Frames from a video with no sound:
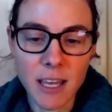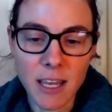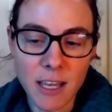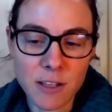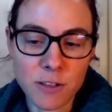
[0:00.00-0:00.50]

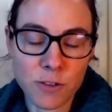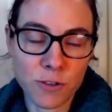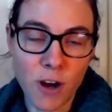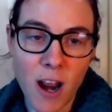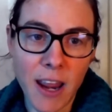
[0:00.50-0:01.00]
is
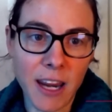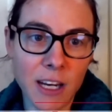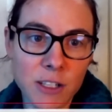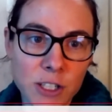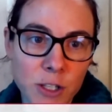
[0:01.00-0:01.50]

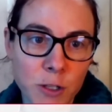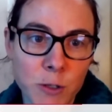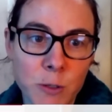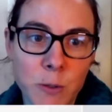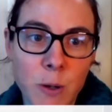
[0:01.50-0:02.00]
trying
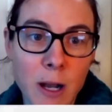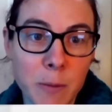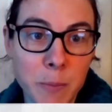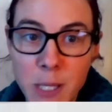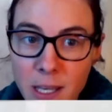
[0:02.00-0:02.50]
to
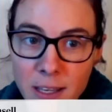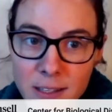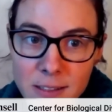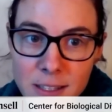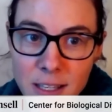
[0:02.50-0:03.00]

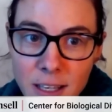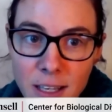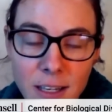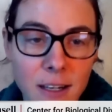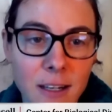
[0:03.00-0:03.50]
appease
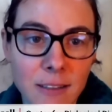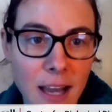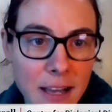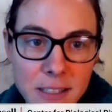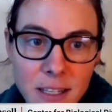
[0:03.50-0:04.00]
the
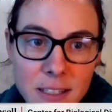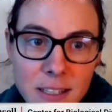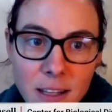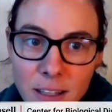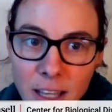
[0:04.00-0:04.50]
Alaska
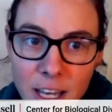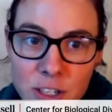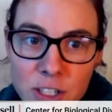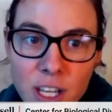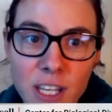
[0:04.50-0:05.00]

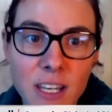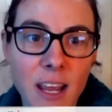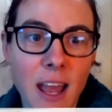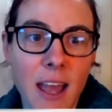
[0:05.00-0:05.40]
delegation